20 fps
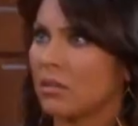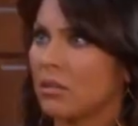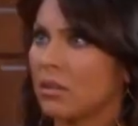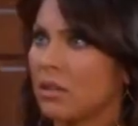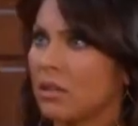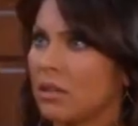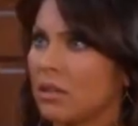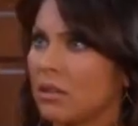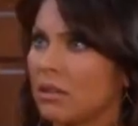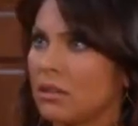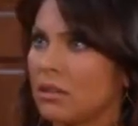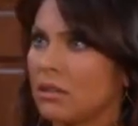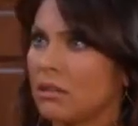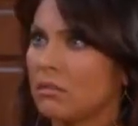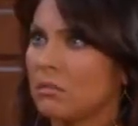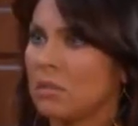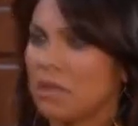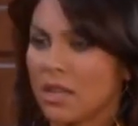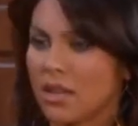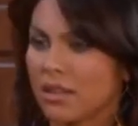you?
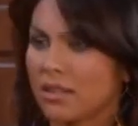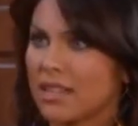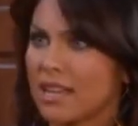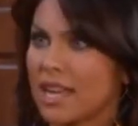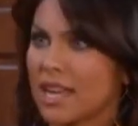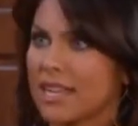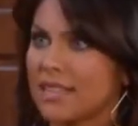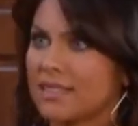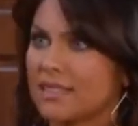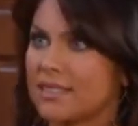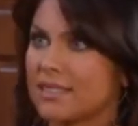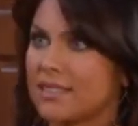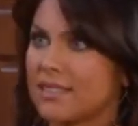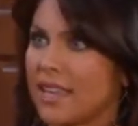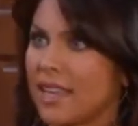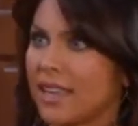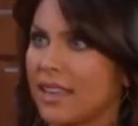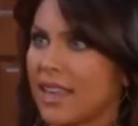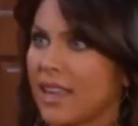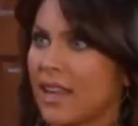Being all nice and
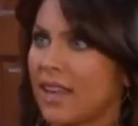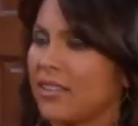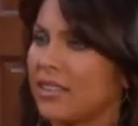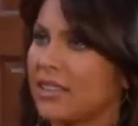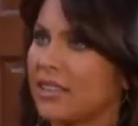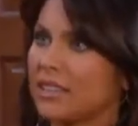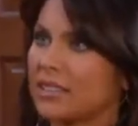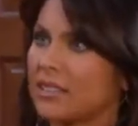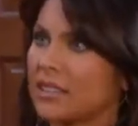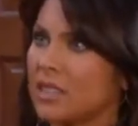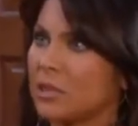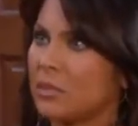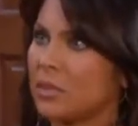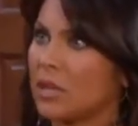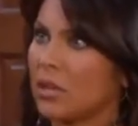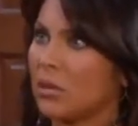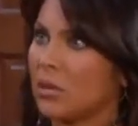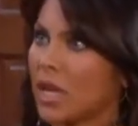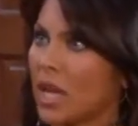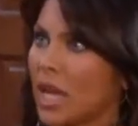saying that everything's going to
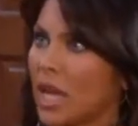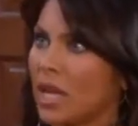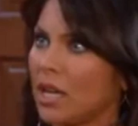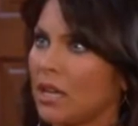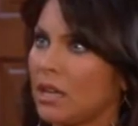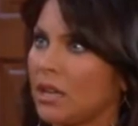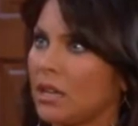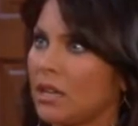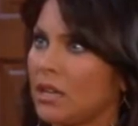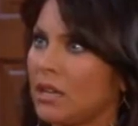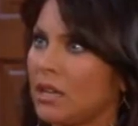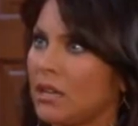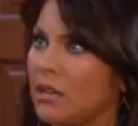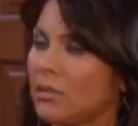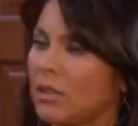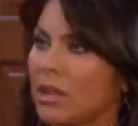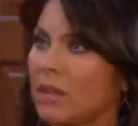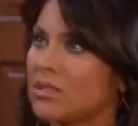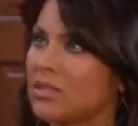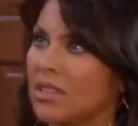be okay.
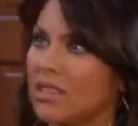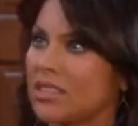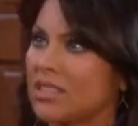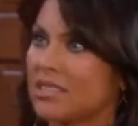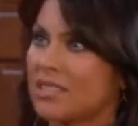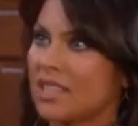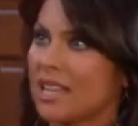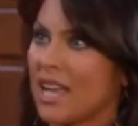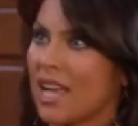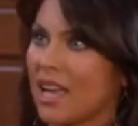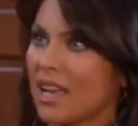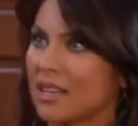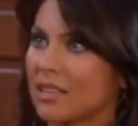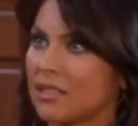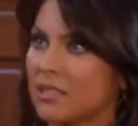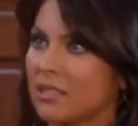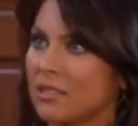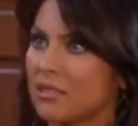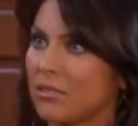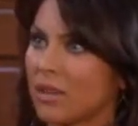That was all just an
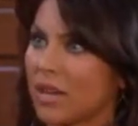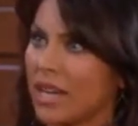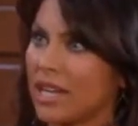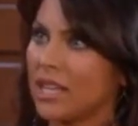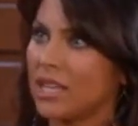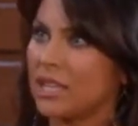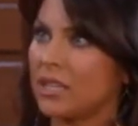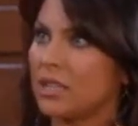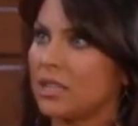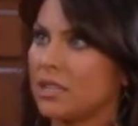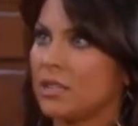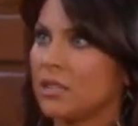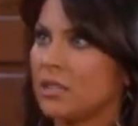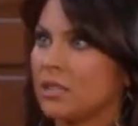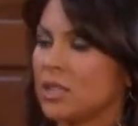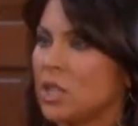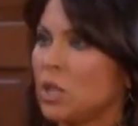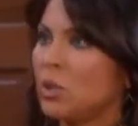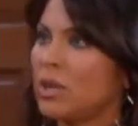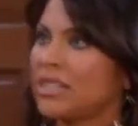act, right?
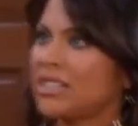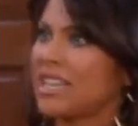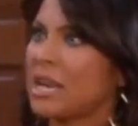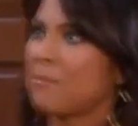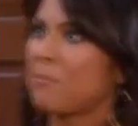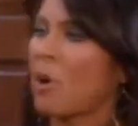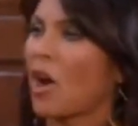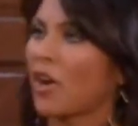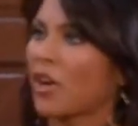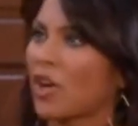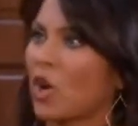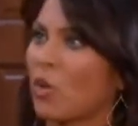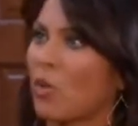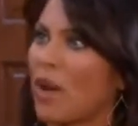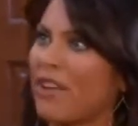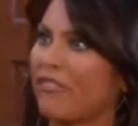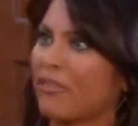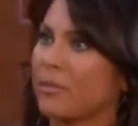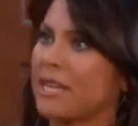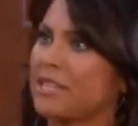You want to take Parker
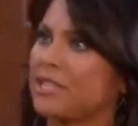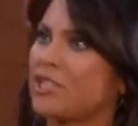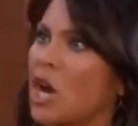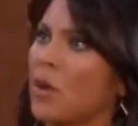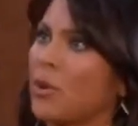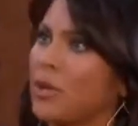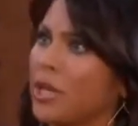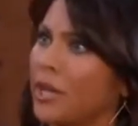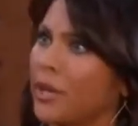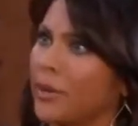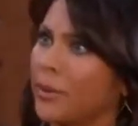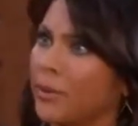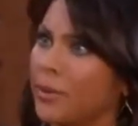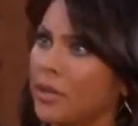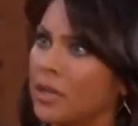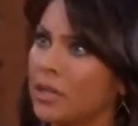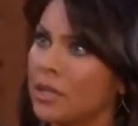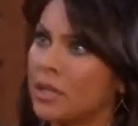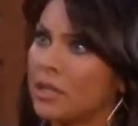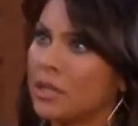away from me, don't you?